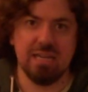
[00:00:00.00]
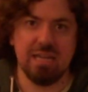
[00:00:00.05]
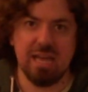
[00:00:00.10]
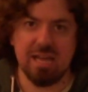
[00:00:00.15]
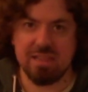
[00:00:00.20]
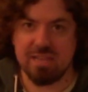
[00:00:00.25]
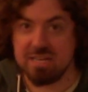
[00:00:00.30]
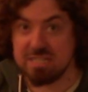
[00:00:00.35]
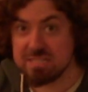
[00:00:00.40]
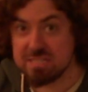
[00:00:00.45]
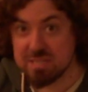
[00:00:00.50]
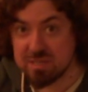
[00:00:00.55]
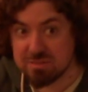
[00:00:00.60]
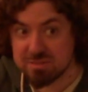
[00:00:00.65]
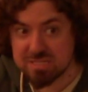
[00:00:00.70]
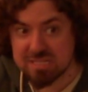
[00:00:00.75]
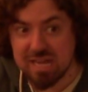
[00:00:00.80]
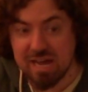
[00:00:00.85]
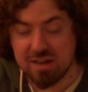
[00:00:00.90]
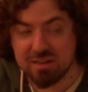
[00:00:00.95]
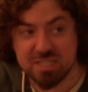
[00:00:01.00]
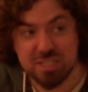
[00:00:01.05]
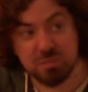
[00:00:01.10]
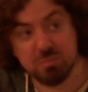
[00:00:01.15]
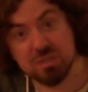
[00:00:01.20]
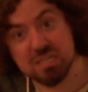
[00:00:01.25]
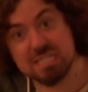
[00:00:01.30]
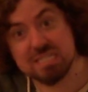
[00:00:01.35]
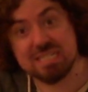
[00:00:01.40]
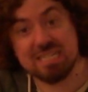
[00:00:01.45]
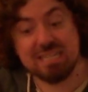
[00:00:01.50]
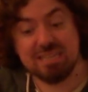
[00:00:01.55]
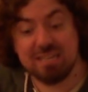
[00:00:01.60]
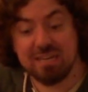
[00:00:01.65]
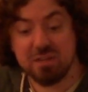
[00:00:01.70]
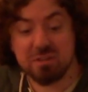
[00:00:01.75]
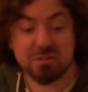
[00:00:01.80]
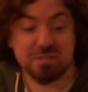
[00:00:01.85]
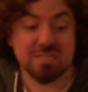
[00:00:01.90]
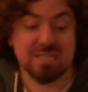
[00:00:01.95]
and then it slows down, and you want to see
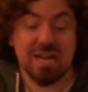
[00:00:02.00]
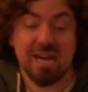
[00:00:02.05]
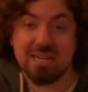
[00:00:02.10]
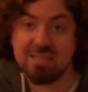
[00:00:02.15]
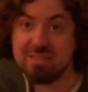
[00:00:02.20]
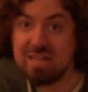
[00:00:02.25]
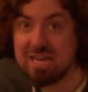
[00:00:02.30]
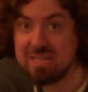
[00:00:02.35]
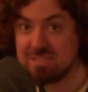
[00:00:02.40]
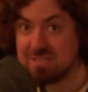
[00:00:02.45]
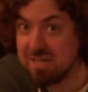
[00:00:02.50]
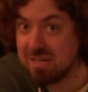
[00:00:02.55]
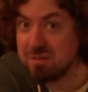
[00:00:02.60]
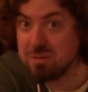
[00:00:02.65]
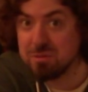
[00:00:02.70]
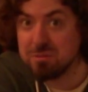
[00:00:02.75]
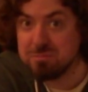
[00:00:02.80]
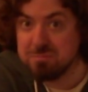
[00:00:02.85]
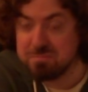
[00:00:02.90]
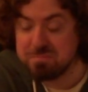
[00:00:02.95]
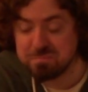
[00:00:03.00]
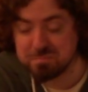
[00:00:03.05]
the other side of that tunnel